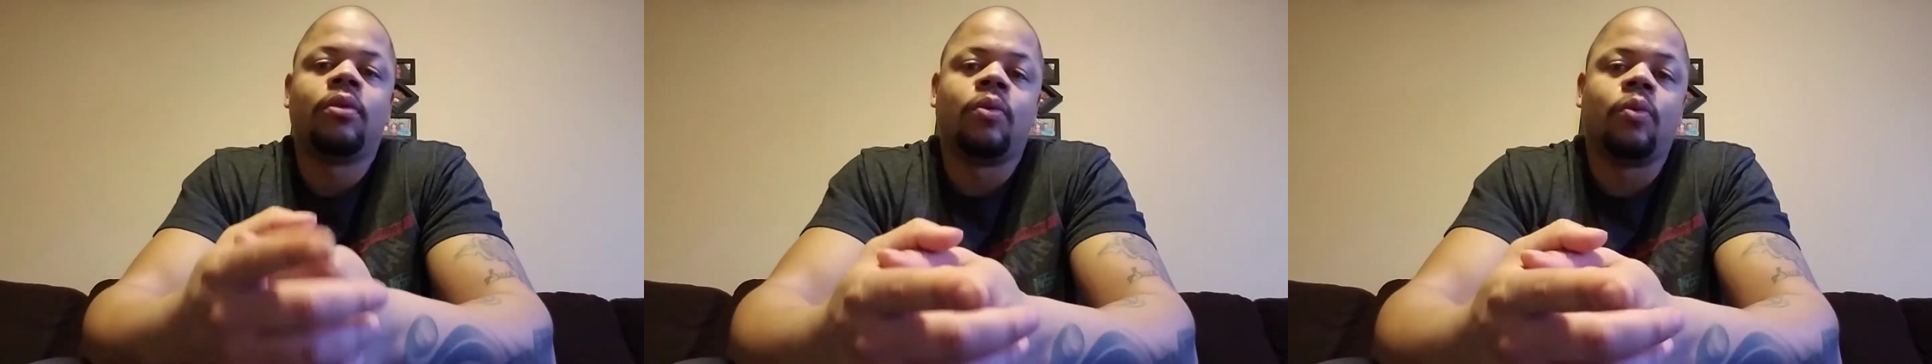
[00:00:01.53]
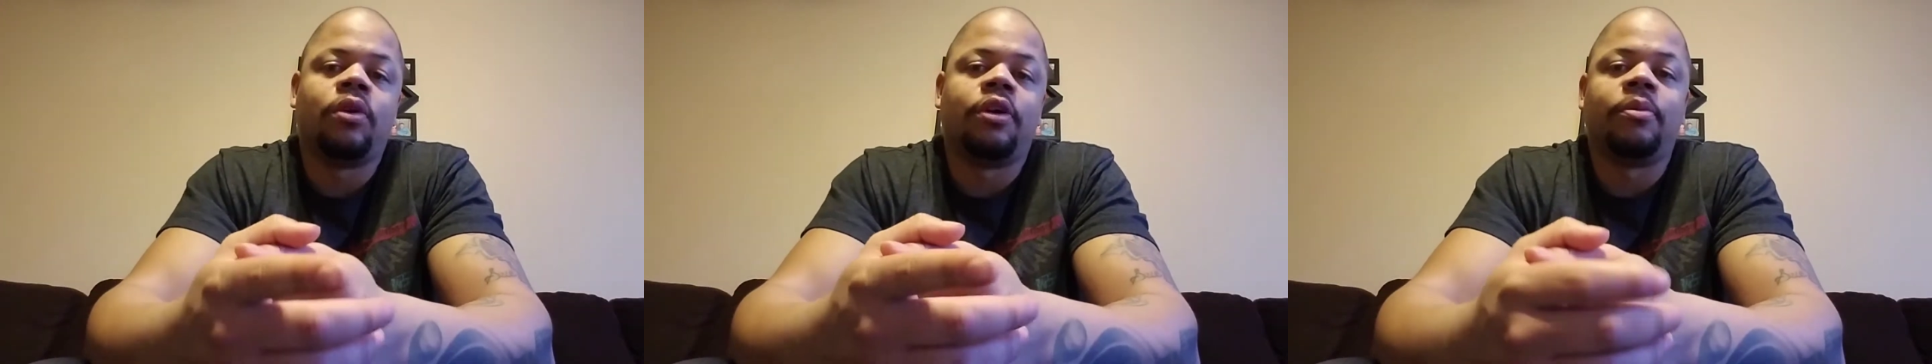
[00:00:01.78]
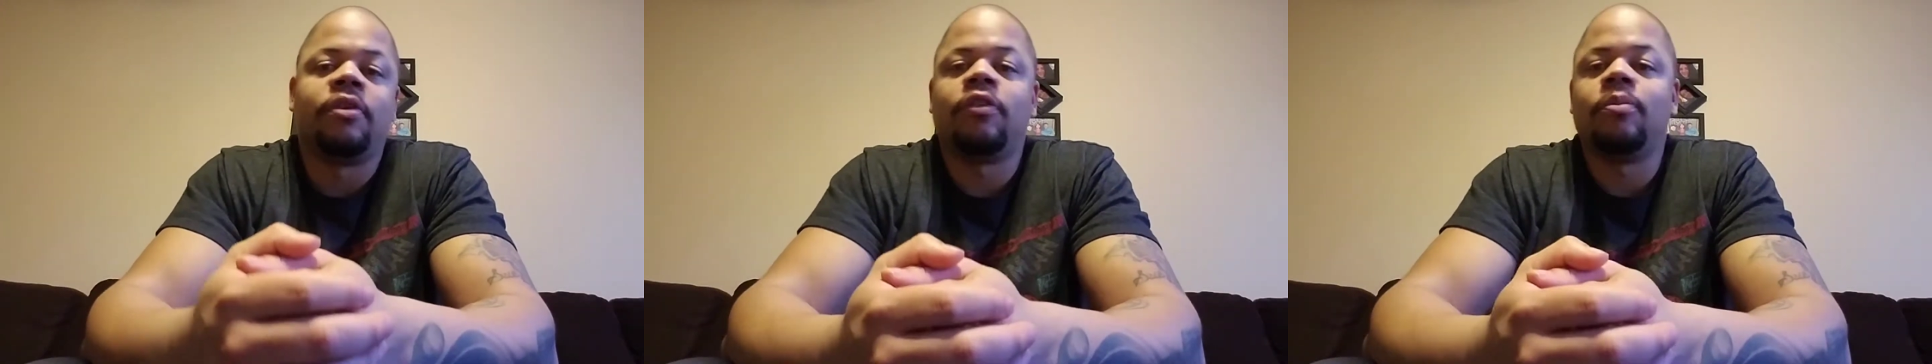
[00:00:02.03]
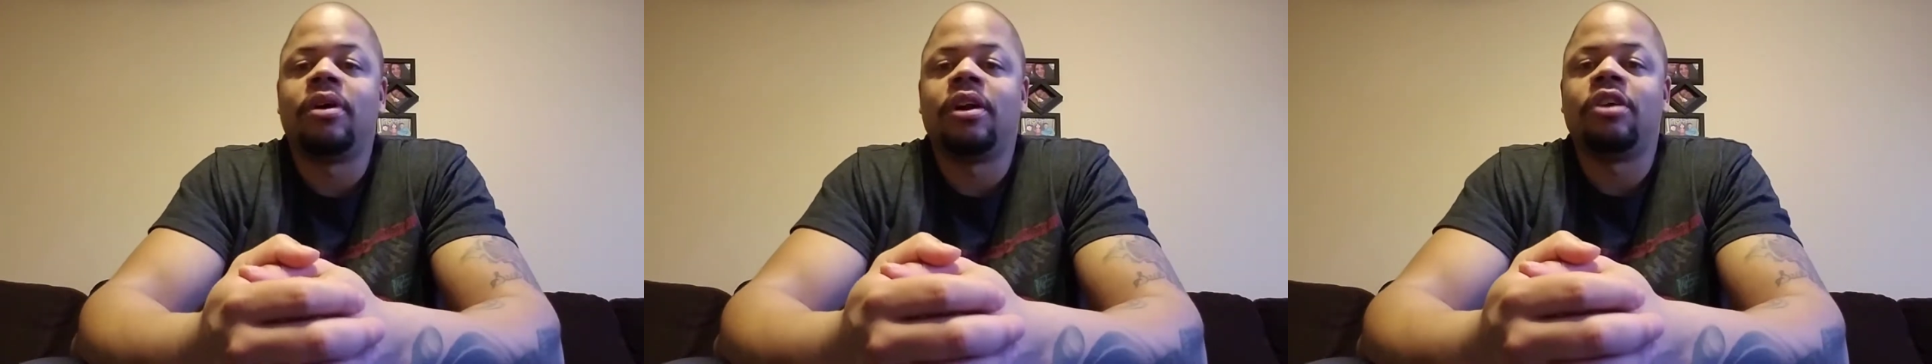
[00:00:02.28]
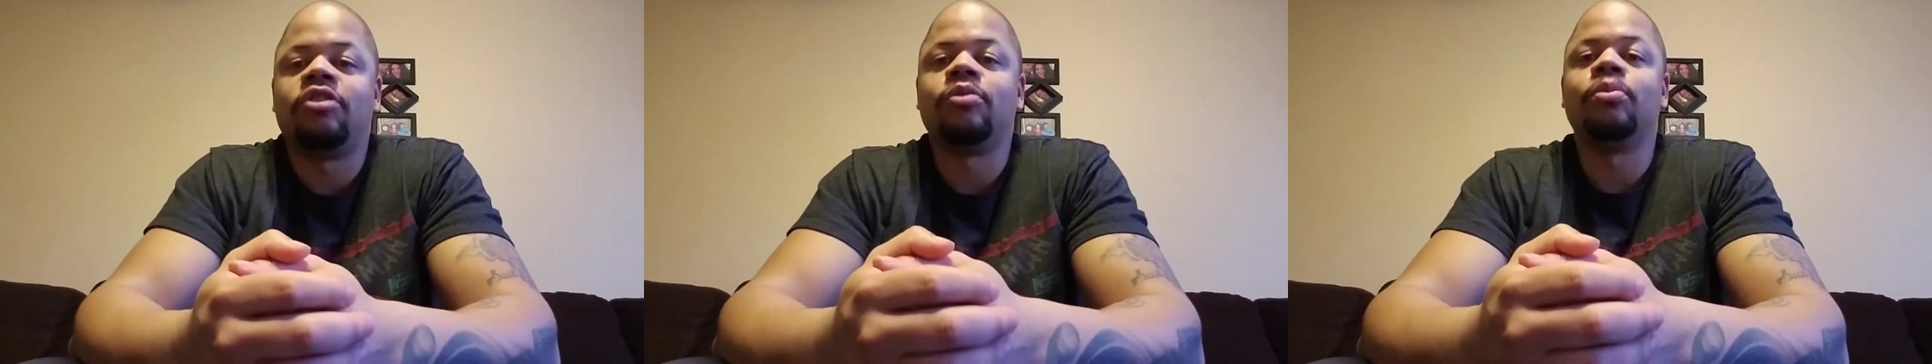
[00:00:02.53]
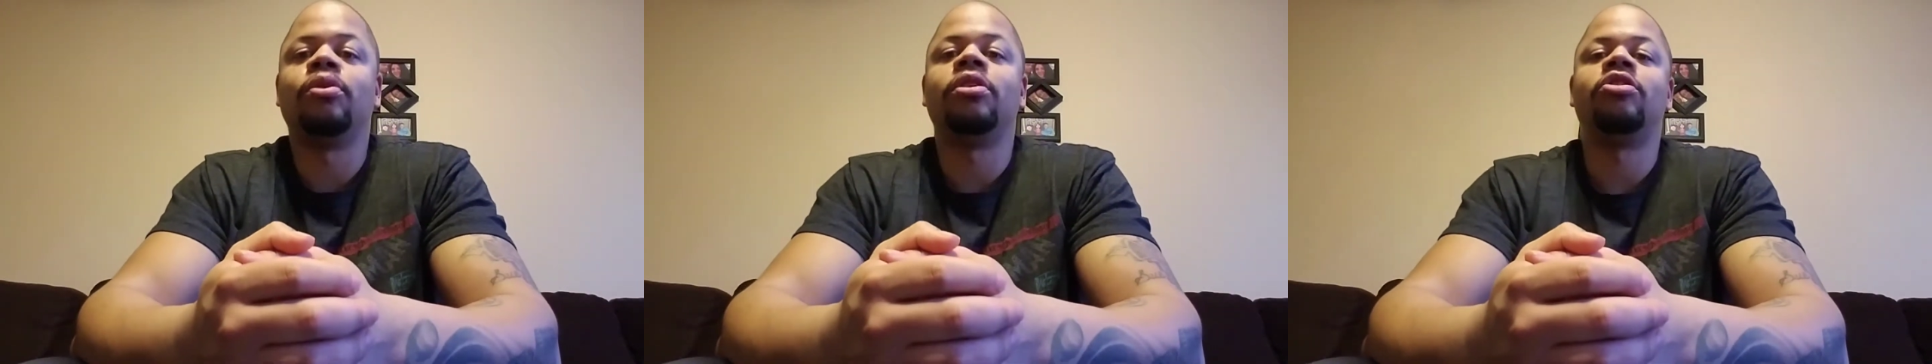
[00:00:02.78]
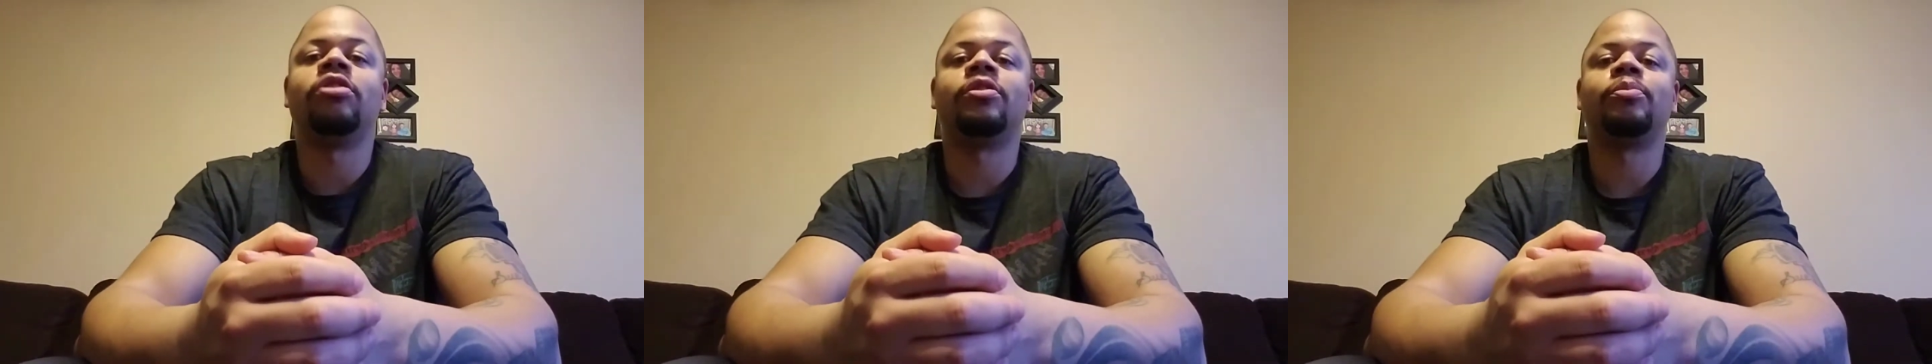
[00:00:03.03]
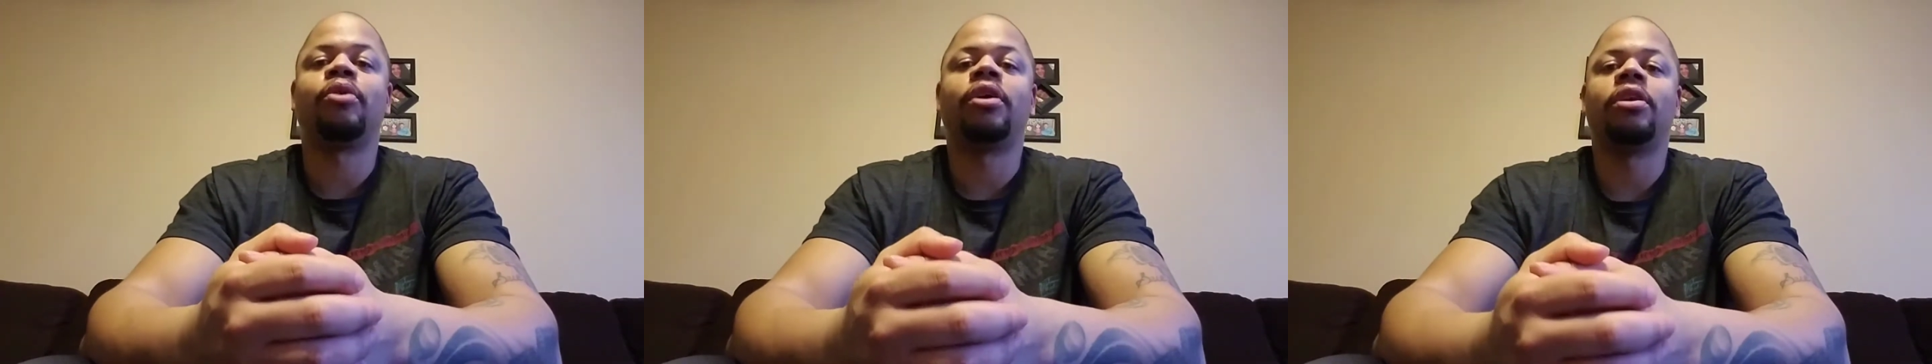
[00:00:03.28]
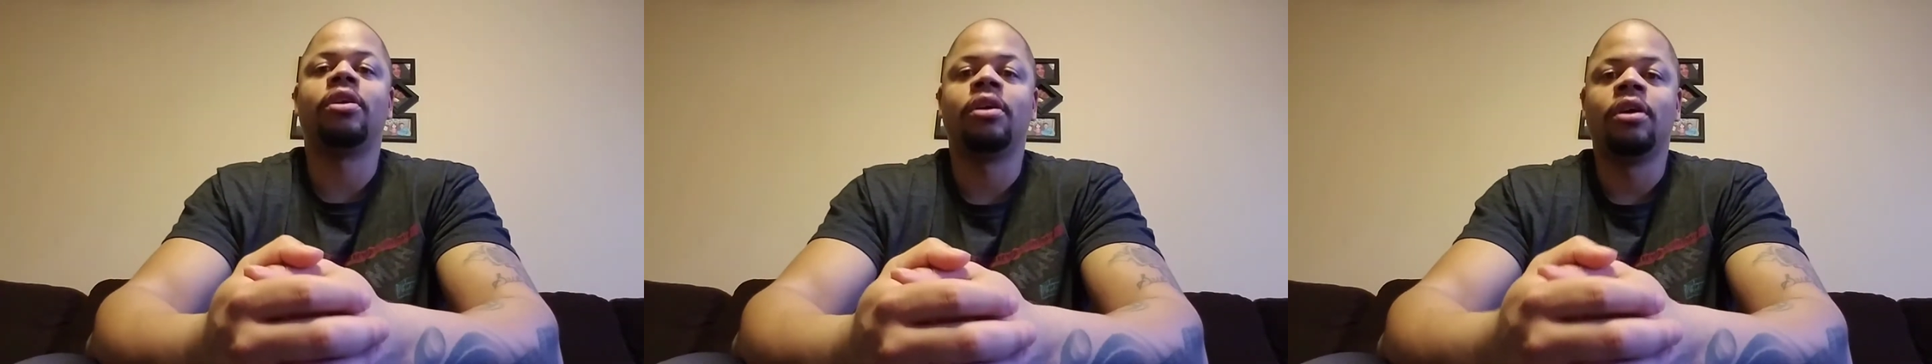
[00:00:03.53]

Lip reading: What up, everybody? It's your boy Jess Brandon